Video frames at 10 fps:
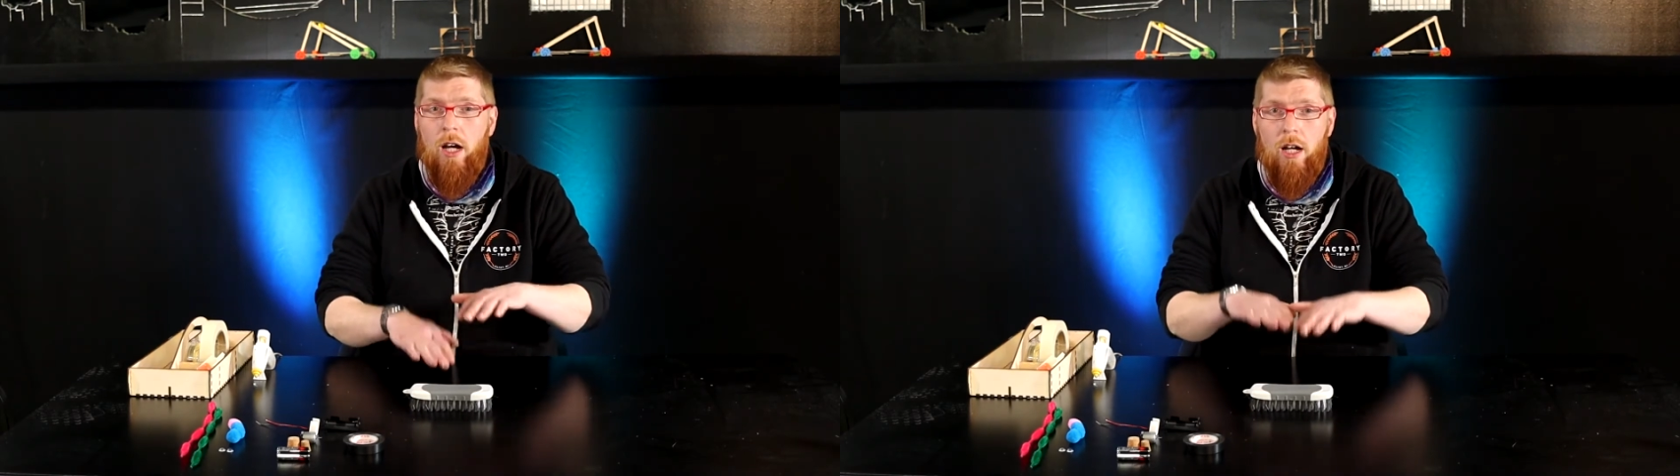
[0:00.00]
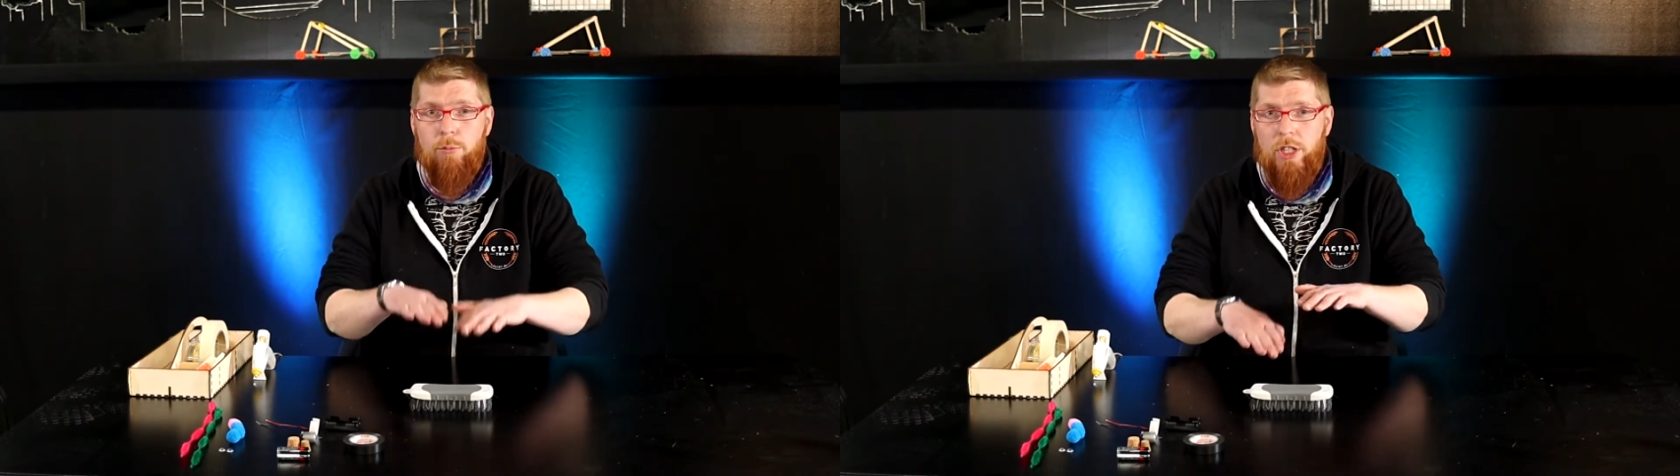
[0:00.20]

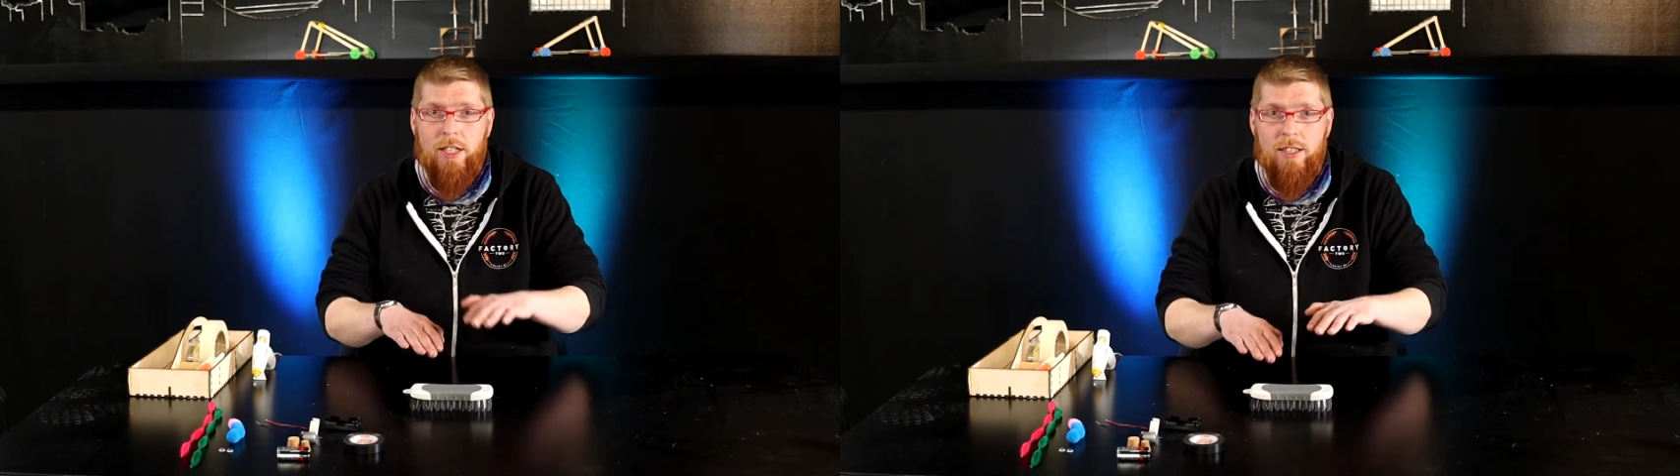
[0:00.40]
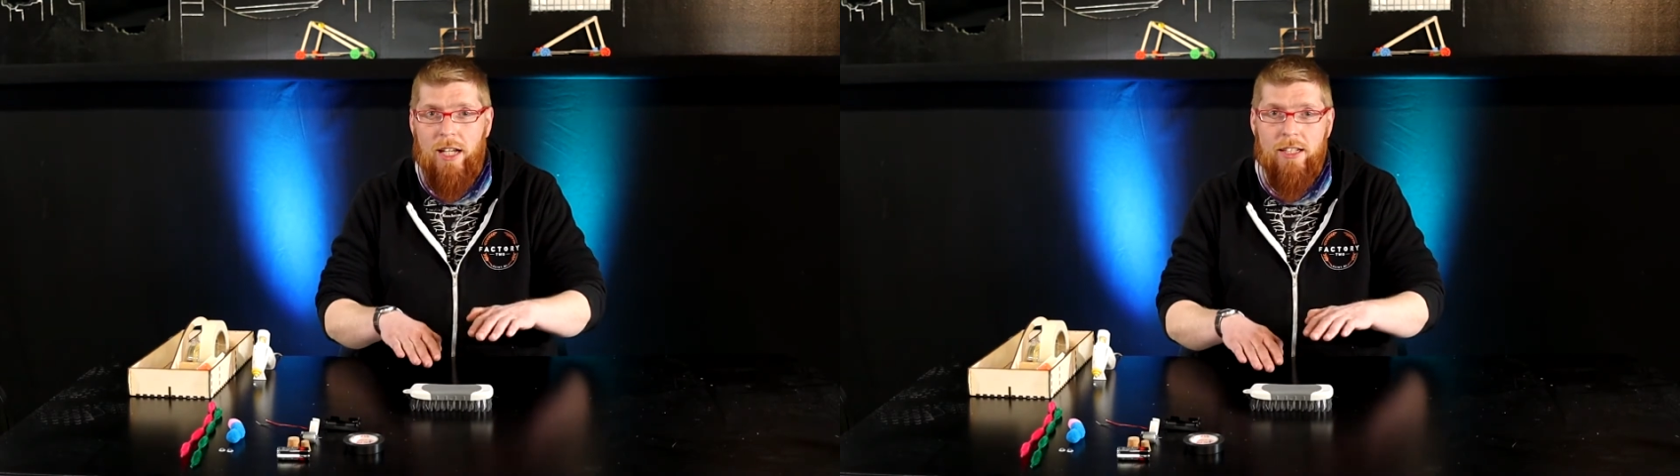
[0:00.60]

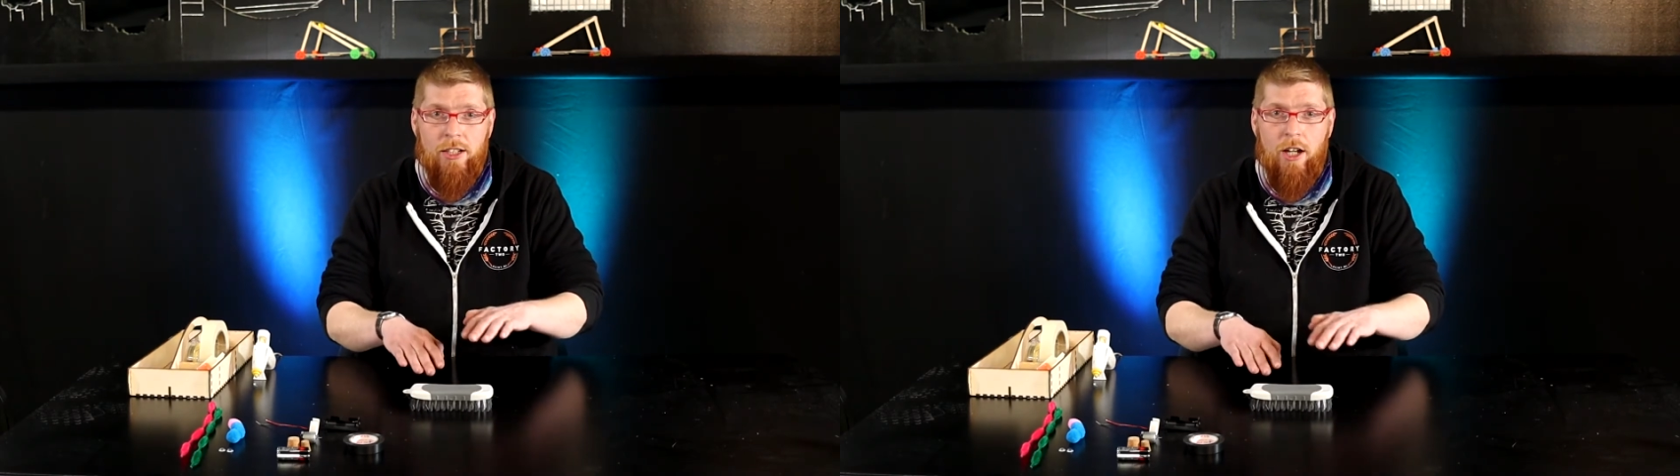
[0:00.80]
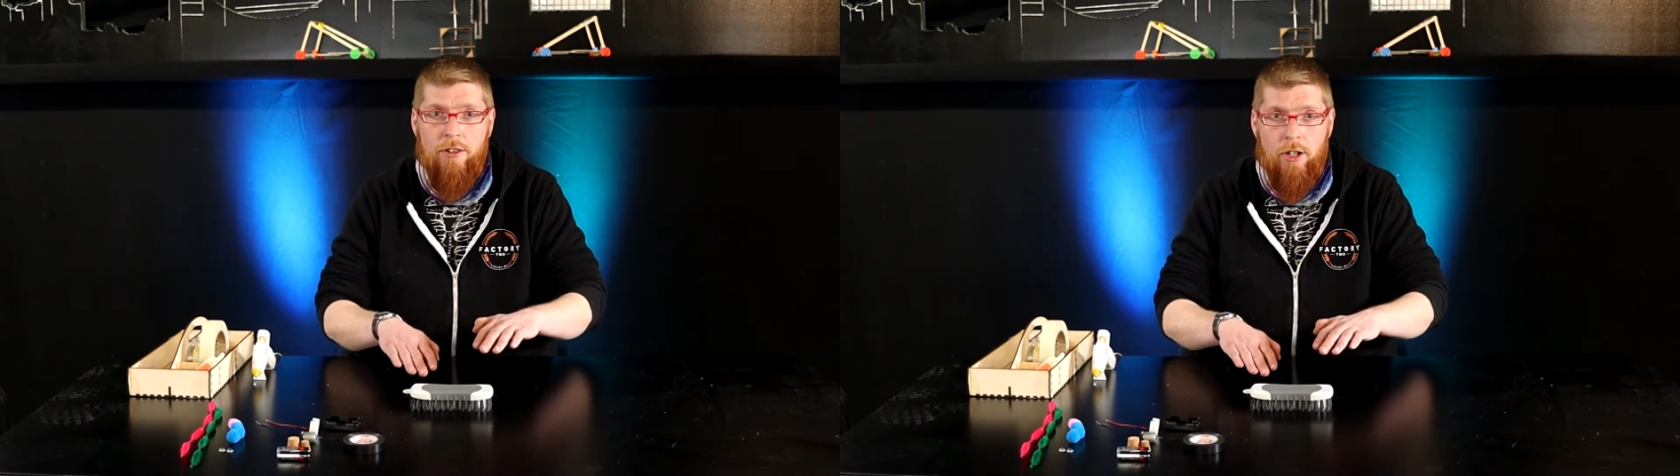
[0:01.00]
object and
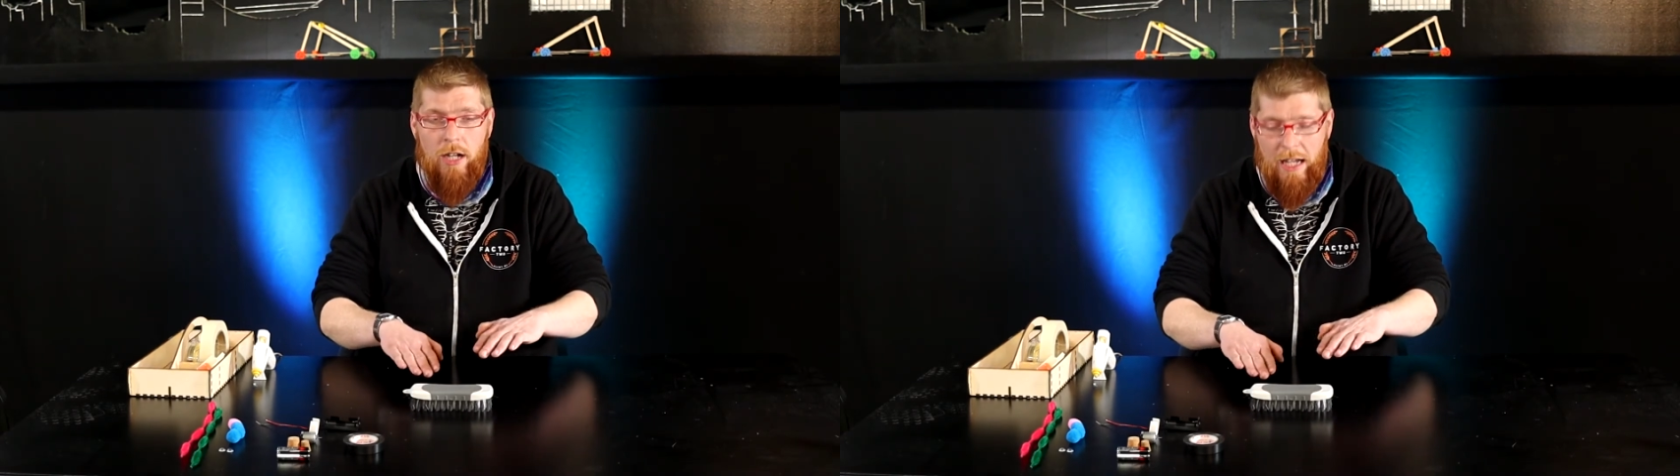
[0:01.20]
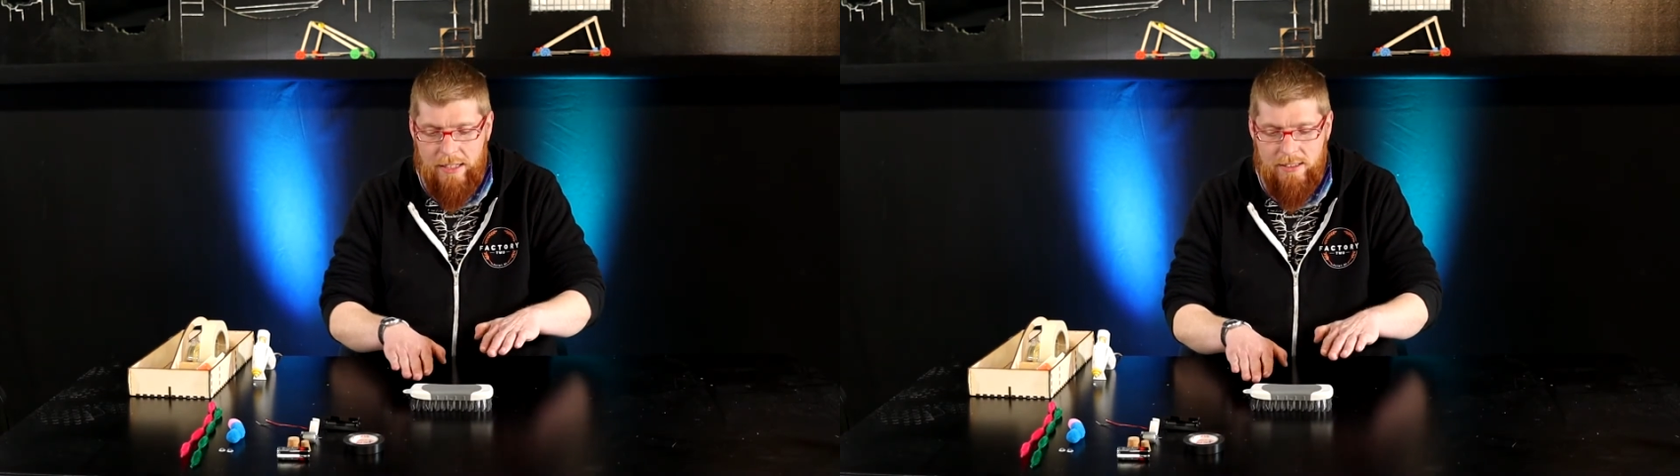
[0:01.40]
another
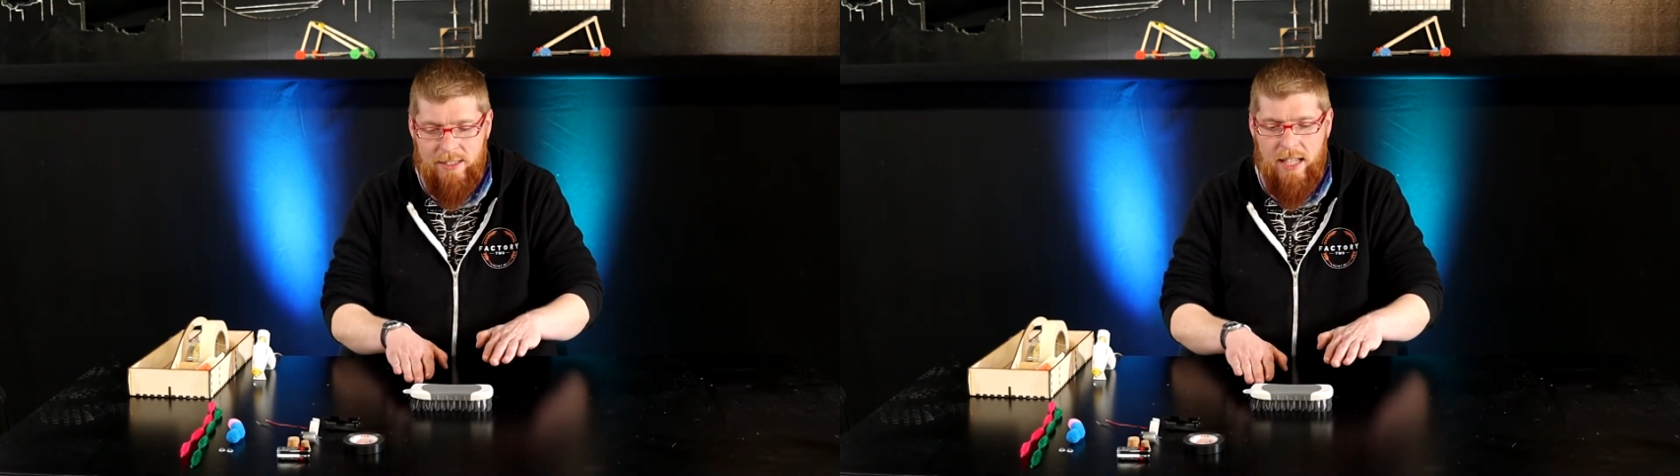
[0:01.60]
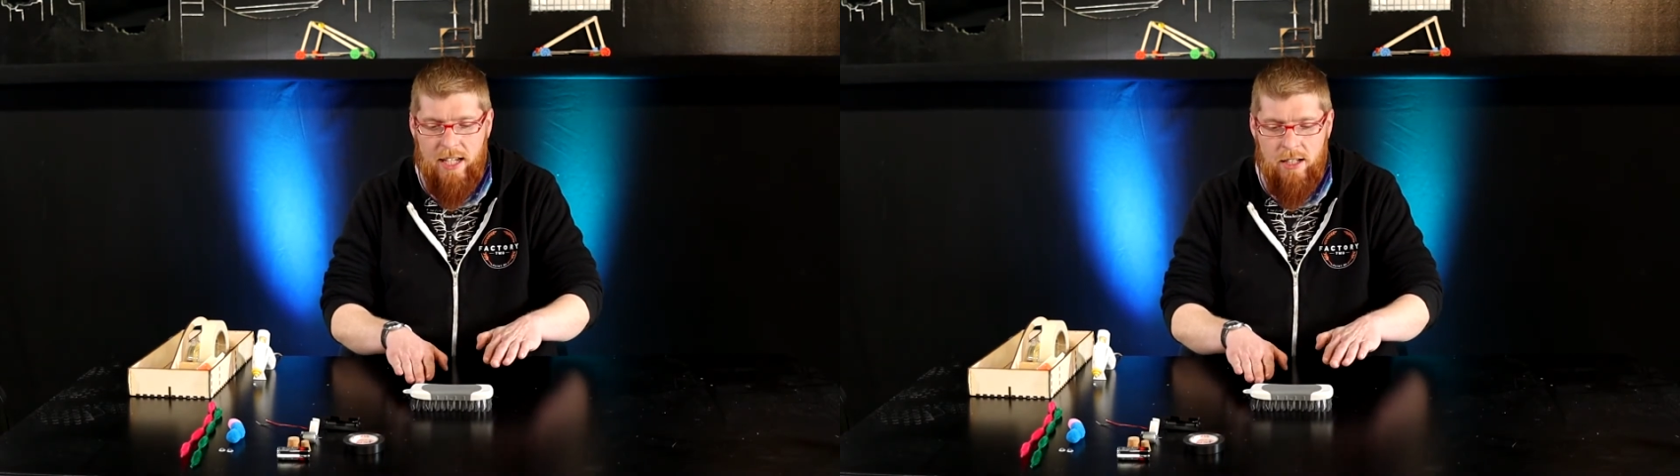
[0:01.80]
as
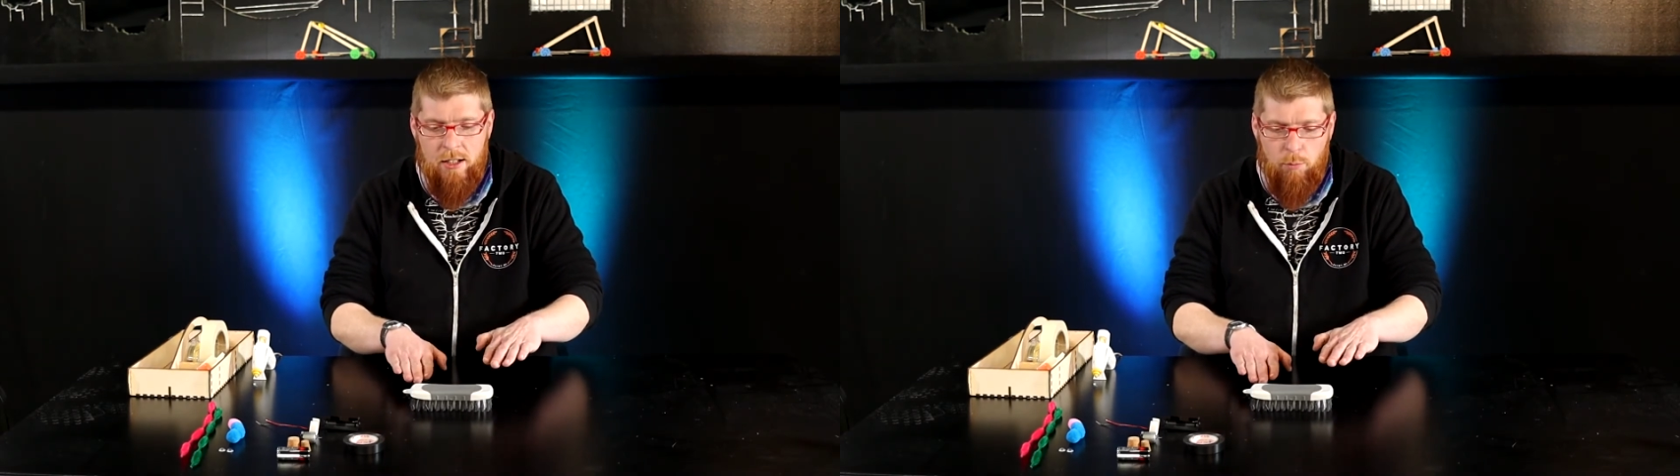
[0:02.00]
they